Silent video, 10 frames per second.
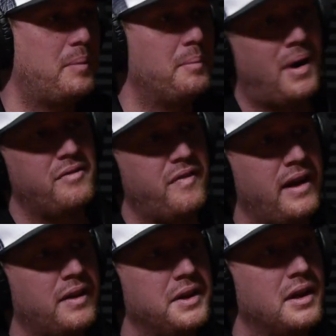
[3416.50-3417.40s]
my
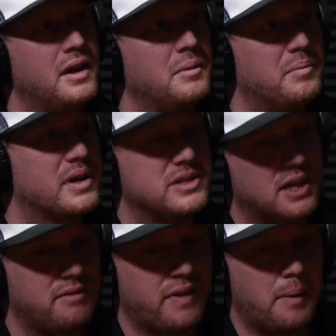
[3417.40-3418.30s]
failing, because I'd
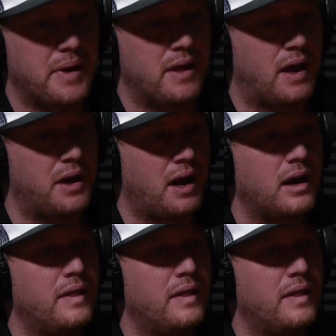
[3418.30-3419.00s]
have that beer that night.